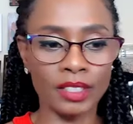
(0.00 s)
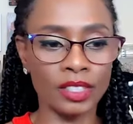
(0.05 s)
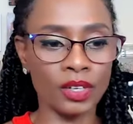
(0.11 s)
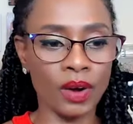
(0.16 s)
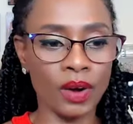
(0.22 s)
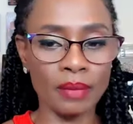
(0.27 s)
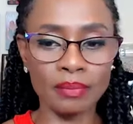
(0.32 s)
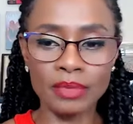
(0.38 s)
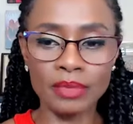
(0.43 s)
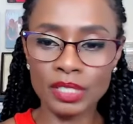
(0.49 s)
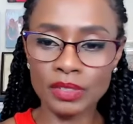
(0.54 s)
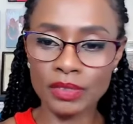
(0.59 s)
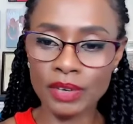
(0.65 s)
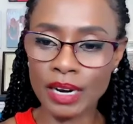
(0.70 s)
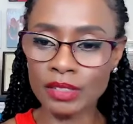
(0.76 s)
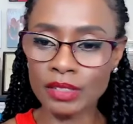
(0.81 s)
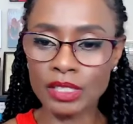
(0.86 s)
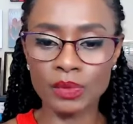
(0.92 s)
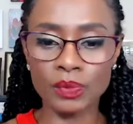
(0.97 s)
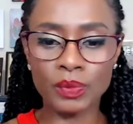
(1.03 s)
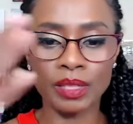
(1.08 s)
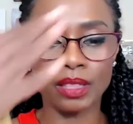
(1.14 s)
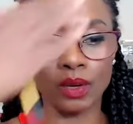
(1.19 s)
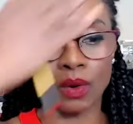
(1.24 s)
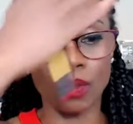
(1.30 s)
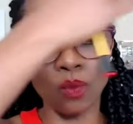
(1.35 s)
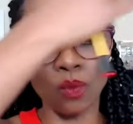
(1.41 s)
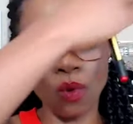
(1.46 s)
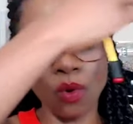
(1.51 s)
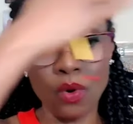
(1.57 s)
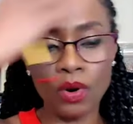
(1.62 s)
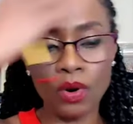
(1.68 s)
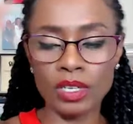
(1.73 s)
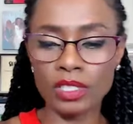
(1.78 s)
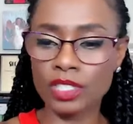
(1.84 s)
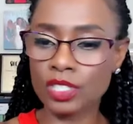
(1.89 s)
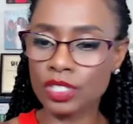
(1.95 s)
You know, I'm surrounded with
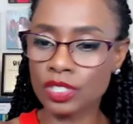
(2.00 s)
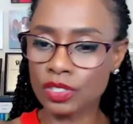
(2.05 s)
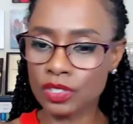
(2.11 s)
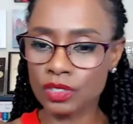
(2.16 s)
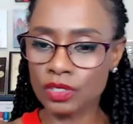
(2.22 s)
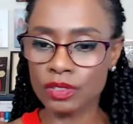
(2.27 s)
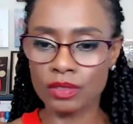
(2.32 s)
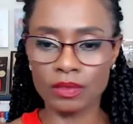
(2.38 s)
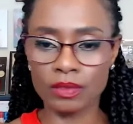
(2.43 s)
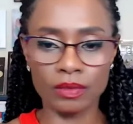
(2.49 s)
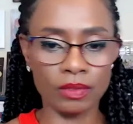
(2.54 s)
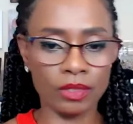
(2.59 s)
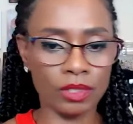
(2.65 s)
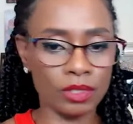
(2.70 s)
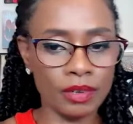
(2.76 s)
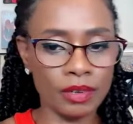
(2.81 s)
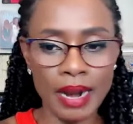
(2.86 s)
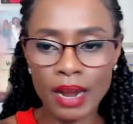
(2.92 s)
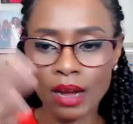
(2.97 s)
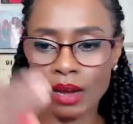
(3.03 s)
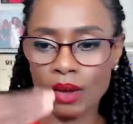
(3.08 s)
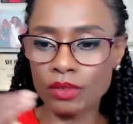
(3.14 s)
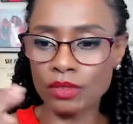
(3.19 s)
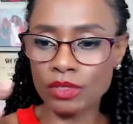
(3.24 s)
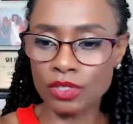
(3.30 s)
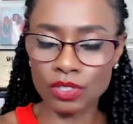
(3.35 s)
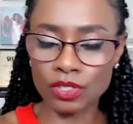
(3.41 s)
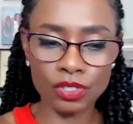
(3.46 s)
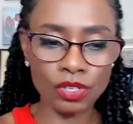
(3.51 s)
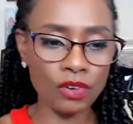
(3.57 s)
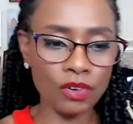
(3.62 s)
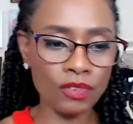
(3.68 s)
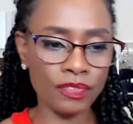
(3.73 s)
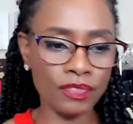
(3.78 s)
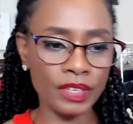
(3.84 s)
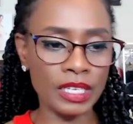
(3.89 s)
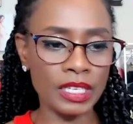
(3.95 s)
awards, crowns,
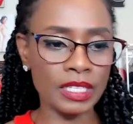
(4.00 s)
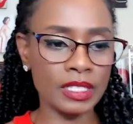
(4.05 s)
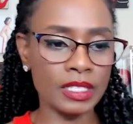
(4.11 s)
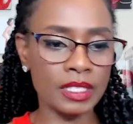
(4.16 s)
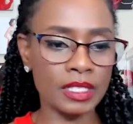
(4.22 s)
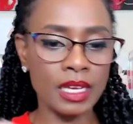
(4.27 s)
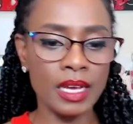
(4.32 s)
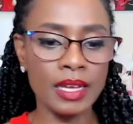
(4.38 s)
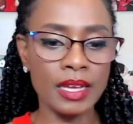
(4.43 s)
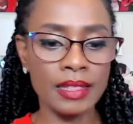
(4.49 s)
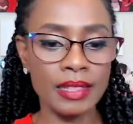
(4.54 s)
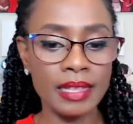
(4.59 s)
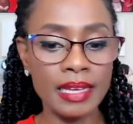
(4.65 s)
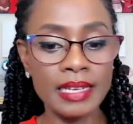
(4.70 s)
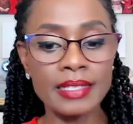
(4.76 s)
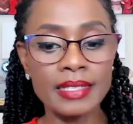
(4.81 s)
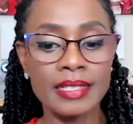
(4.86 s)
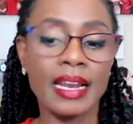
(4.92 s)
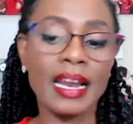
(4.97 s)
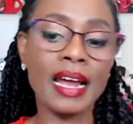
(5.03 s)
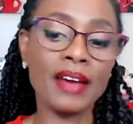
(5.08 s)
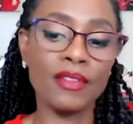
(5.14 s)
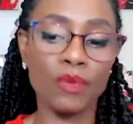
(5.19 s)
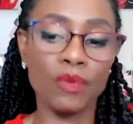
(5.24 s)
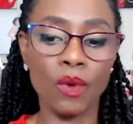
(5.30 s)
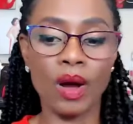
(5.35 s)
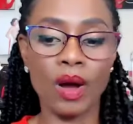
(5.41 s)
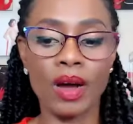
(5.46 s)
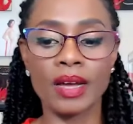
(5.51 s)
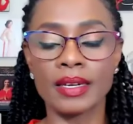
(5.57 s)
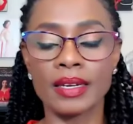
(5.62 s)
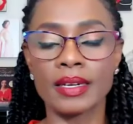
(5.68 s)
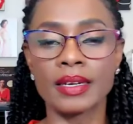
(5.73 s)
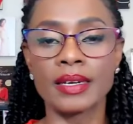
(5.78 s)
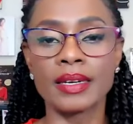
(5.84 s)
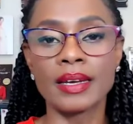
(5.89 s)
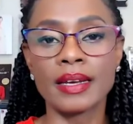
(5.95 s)
trophies, things that I've
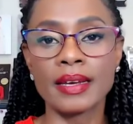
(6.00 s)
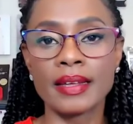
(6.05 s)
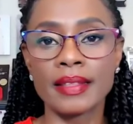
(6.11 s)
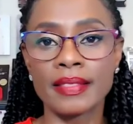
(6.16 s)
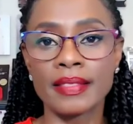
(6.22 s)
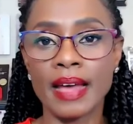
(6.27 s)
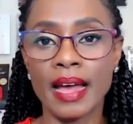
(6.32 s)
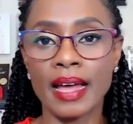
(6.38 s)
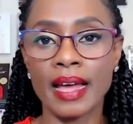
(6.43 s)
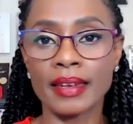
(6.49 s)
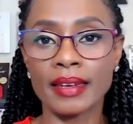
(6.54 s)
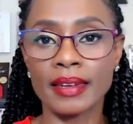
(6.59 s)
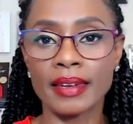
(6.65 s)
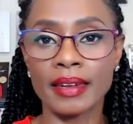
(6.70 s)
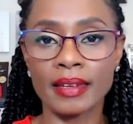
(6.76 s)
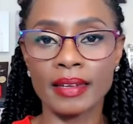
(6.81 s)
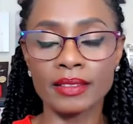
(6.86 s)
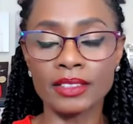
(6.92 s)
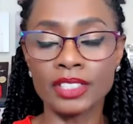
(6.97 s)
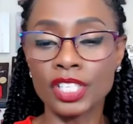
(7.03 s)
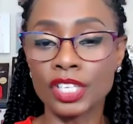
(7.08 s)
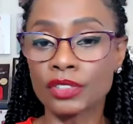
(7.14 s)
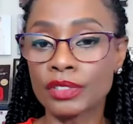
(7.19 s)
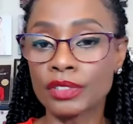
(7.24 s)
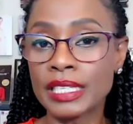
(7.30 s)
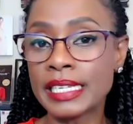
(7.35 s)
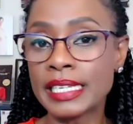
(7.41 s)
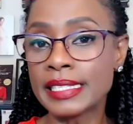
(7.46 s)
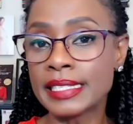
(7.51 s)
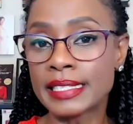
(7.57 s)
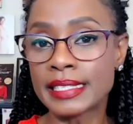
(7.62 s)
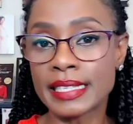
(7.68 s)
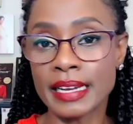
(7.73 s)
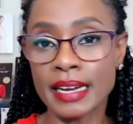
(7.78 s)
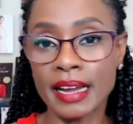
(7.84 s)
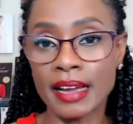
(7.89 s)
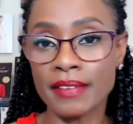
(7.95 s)
won, that degrees
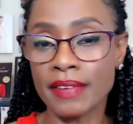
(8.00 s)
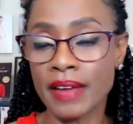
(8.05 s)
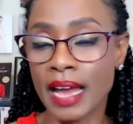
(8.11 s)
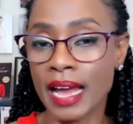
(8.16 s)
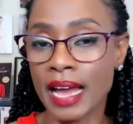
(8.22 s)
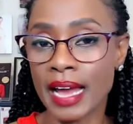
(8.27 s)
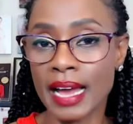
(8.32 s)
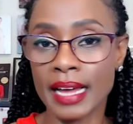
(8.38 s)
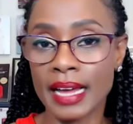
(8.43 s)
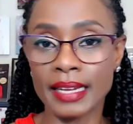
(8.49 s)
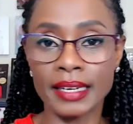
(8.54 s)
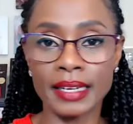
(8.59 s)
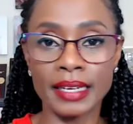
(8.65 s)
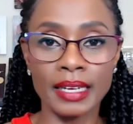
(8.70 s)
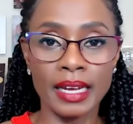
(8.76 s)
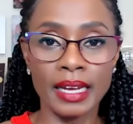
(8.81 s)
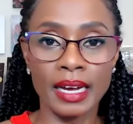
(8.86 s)
that I've had,